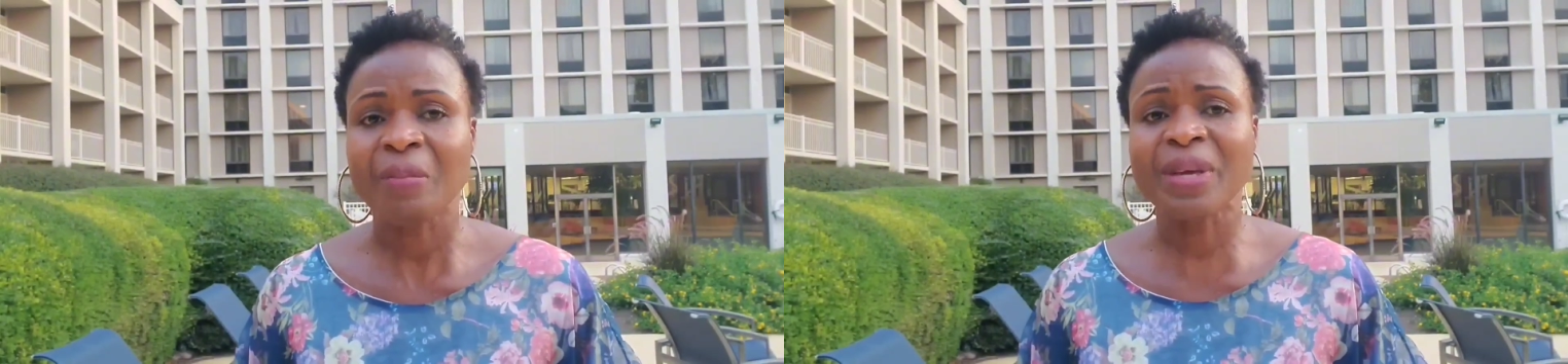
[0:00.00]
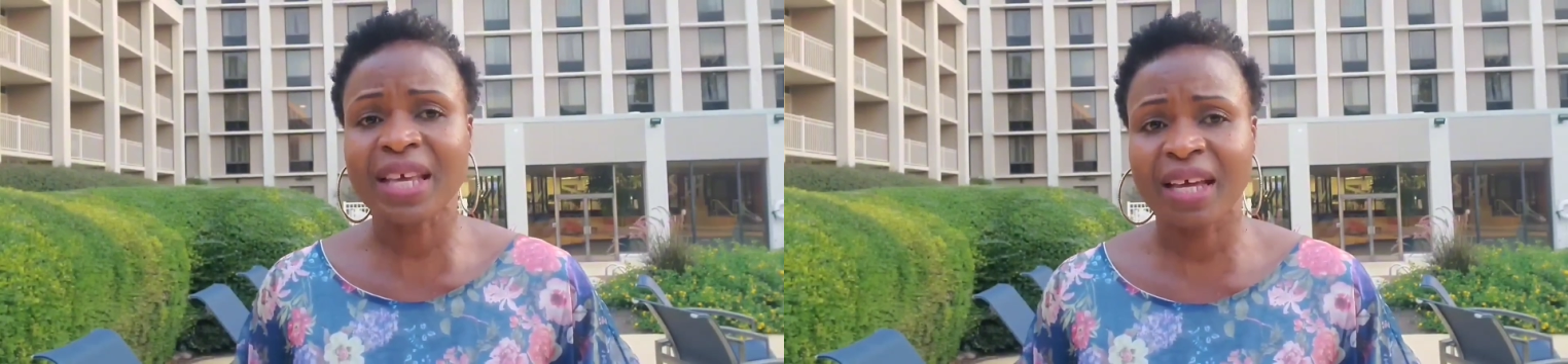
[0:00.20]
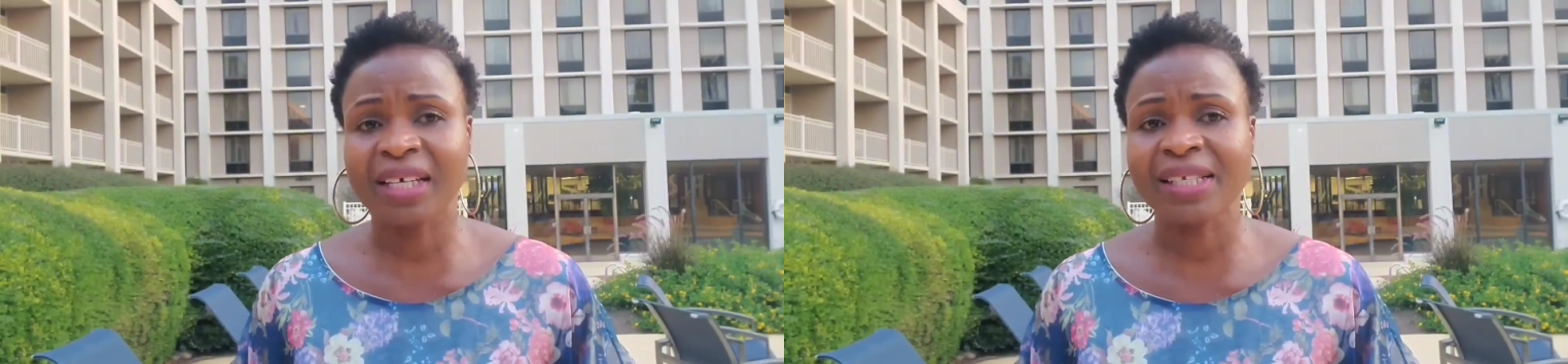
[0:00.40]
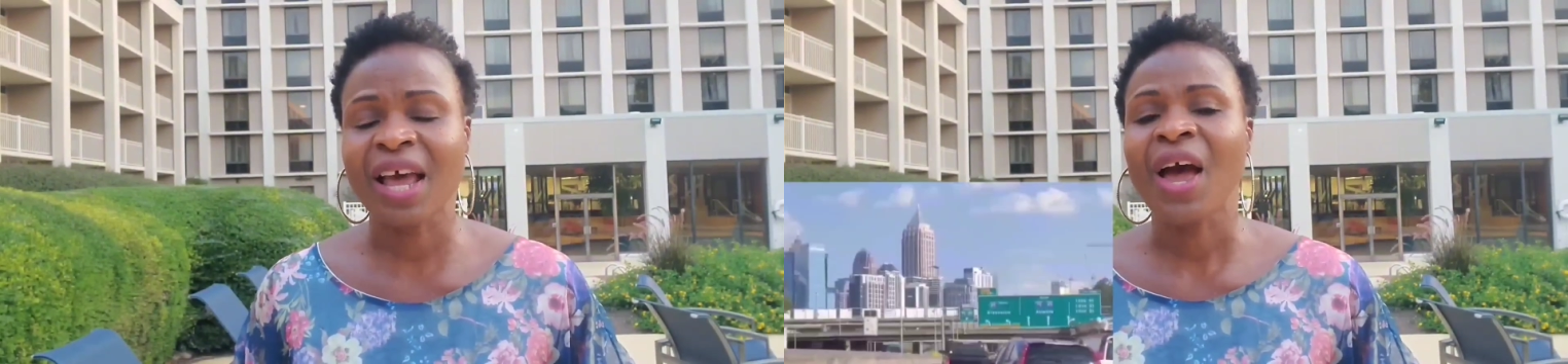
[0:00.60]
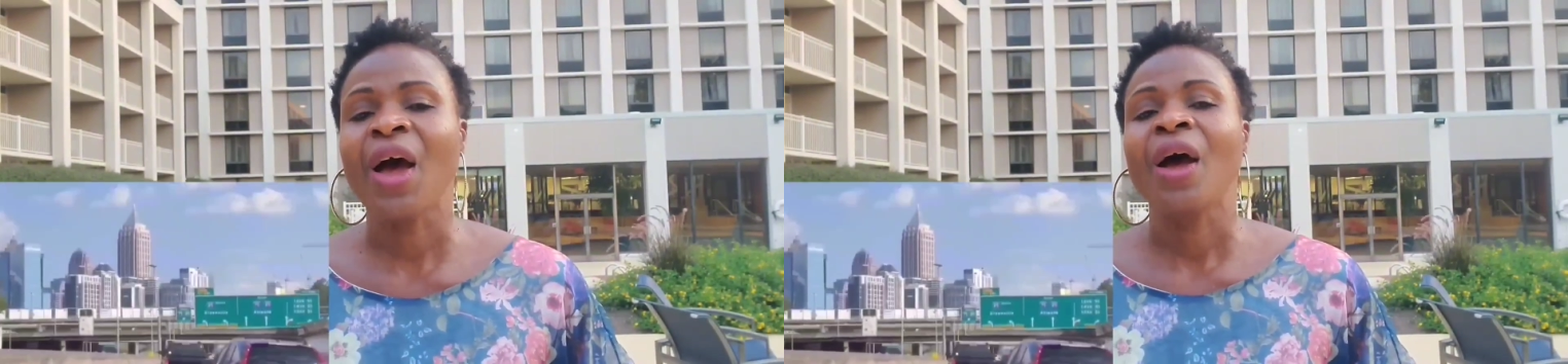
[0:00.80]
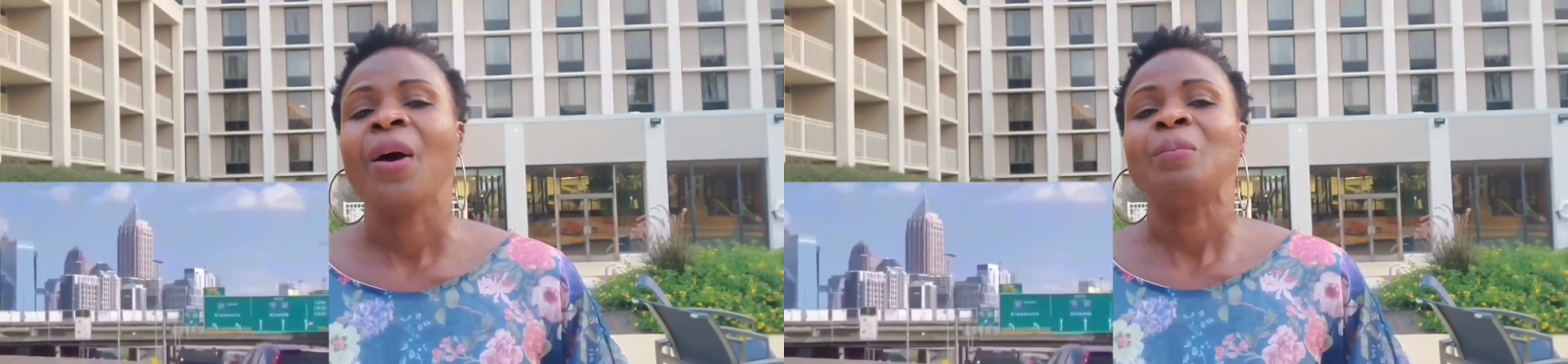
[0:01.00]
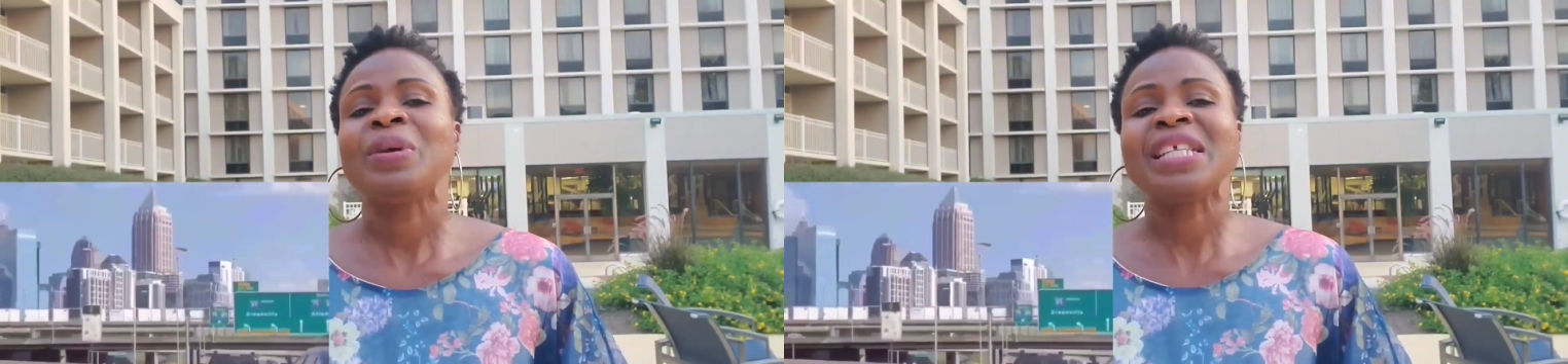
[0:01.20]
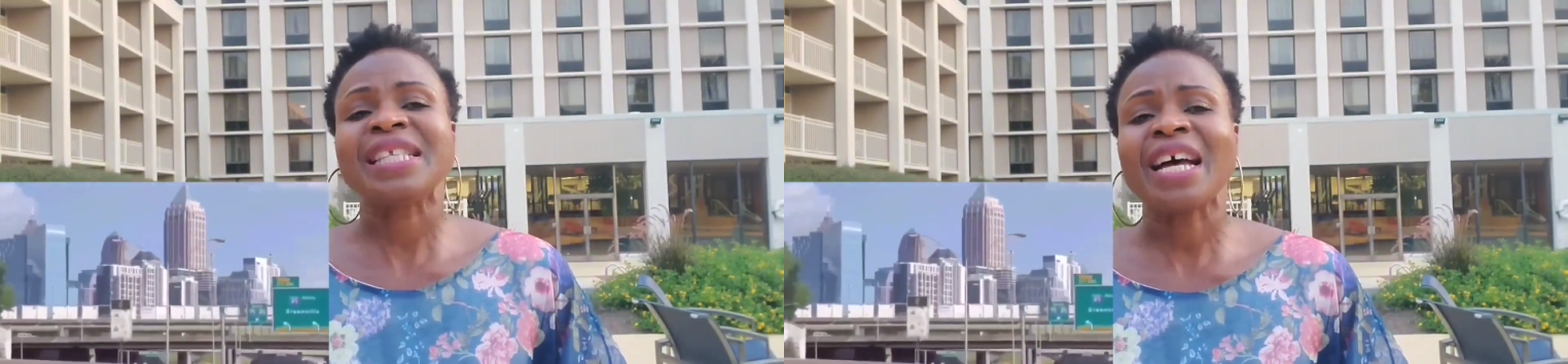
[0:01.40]
Because
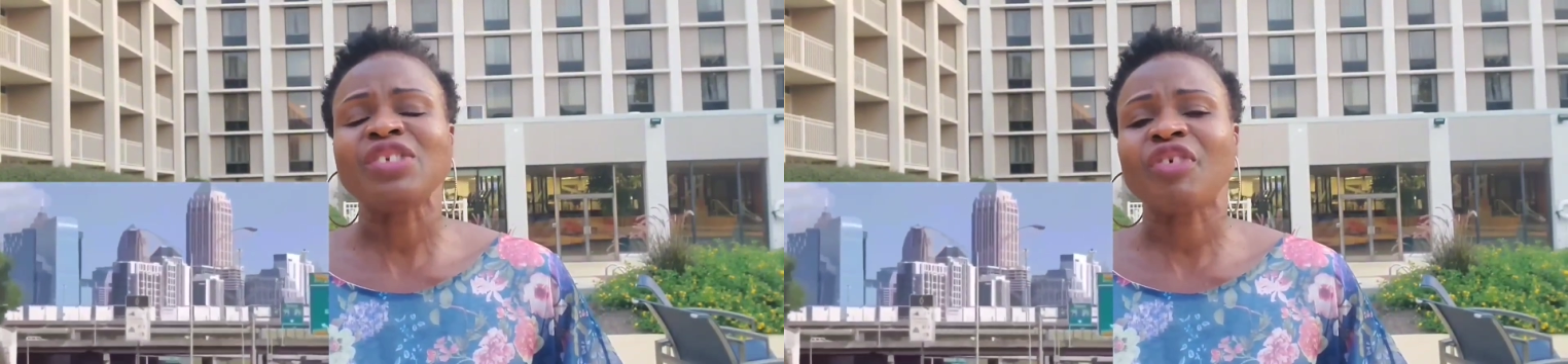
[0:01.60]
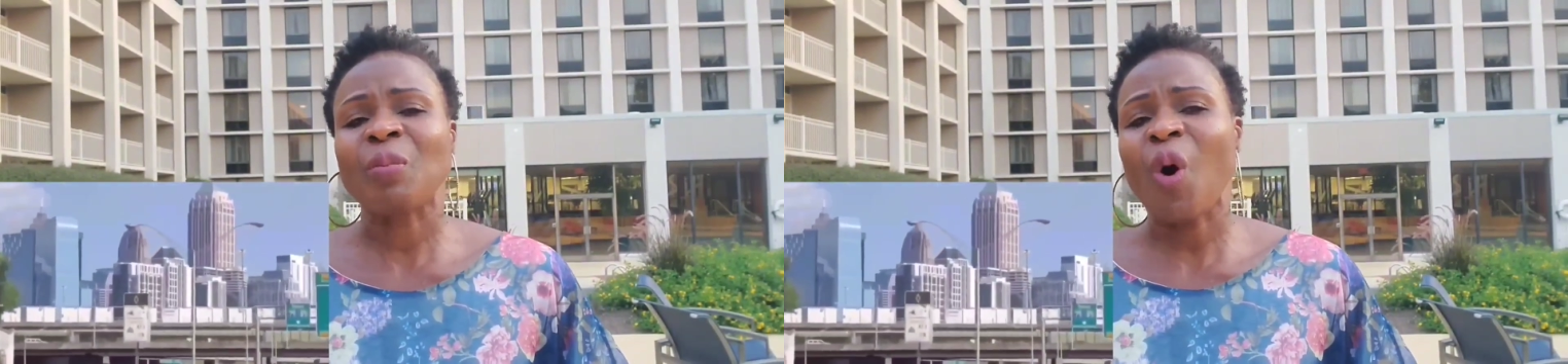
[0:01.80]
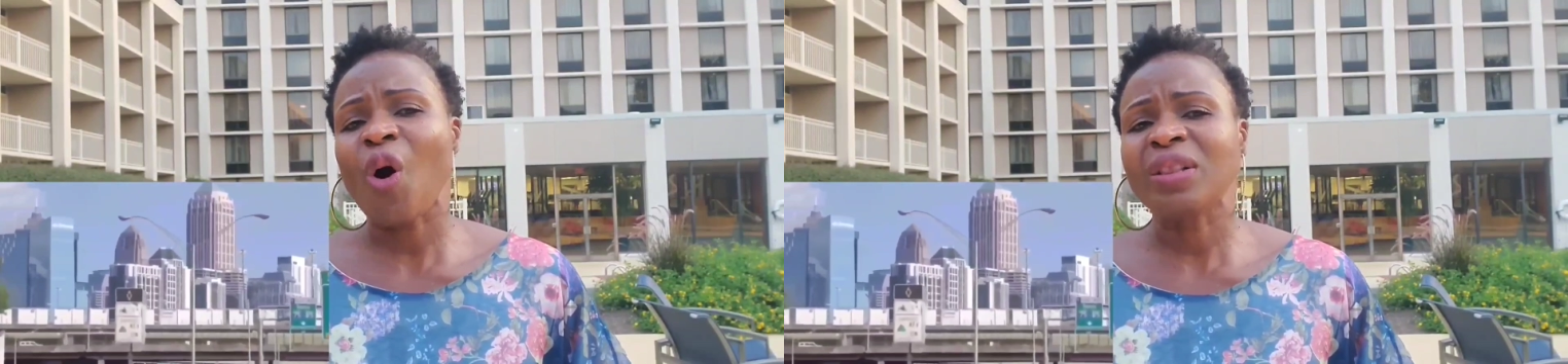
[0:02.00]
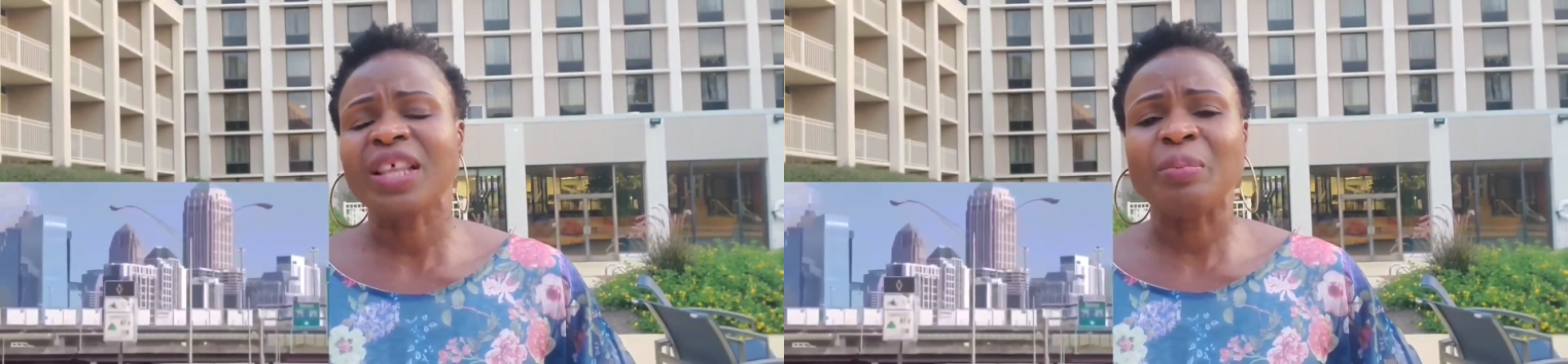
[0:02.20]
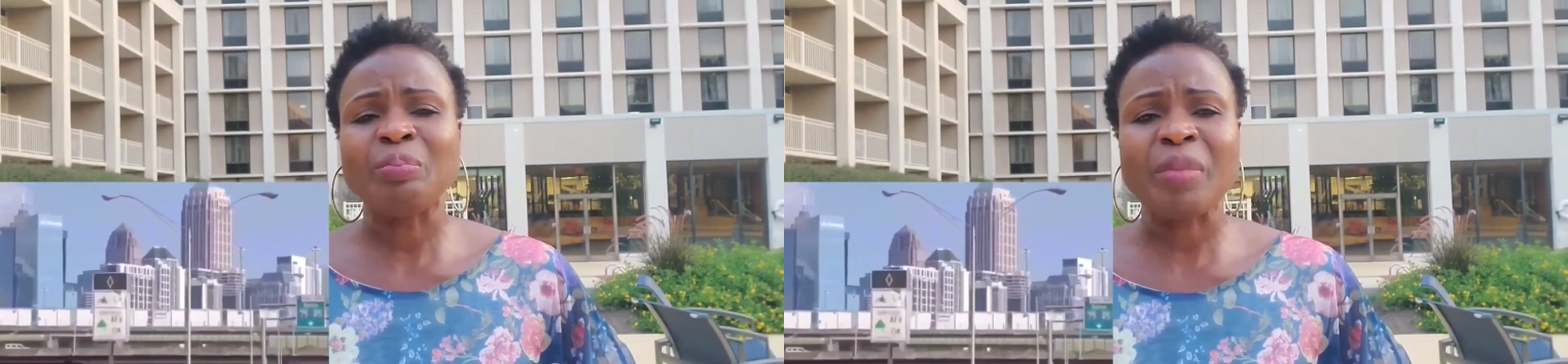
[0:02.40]
besides from all the